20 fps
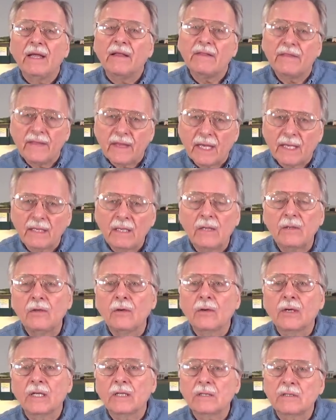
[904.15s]
then
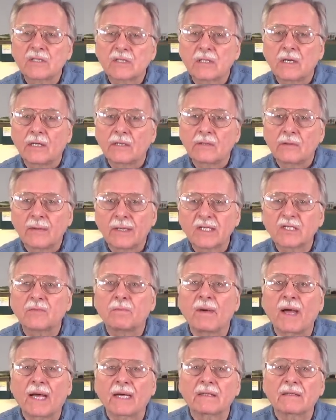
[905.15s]
you can start to
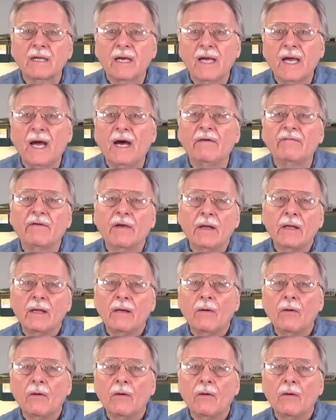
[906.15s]
expect to have